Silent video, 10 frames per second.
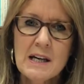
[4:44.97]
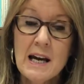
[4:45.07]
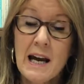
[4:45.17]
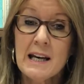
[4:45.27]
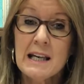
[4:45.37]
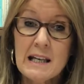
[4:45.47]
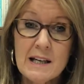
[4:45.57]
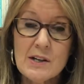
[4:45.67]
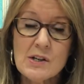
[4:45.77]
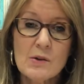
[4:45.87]
And he
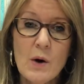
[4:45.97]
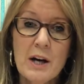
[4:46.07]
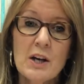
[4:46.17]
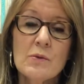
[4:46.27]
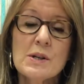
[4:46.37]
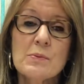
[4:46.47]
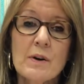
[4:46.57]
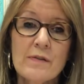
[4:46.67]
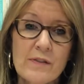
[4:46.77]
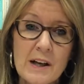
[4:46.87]
is the one who is
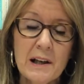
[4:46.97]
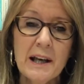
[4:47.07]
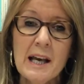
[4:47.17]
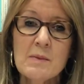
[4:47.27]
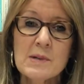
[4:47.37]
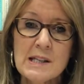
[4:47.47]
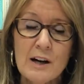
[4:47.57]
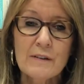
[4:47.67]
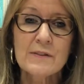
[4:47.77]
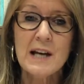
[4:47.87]
revealing
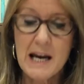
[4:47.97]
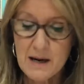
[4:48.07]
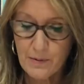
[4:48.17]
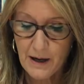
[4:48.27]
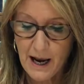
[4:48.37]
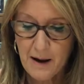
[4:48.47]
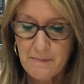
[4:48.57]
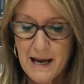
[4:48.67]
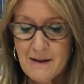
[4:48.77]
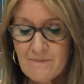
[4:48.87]
himself to Abraham,
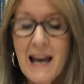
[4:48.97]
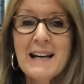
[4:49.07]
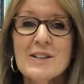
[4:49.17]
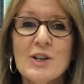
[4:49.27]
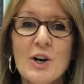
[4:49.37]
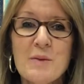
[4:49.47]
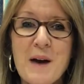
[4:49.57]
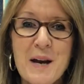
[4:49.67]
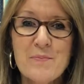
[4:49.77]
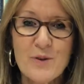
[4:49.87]
and he's going to
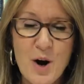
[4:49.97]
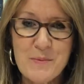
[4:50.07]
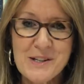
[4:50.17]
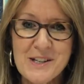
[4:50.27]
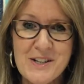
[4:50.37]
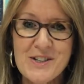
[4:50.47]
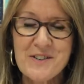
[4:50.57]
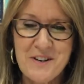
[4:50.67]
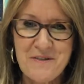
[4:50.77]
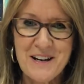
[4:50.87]
make promises
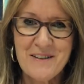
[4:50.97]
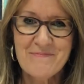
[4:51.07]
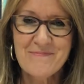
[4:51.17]
to him.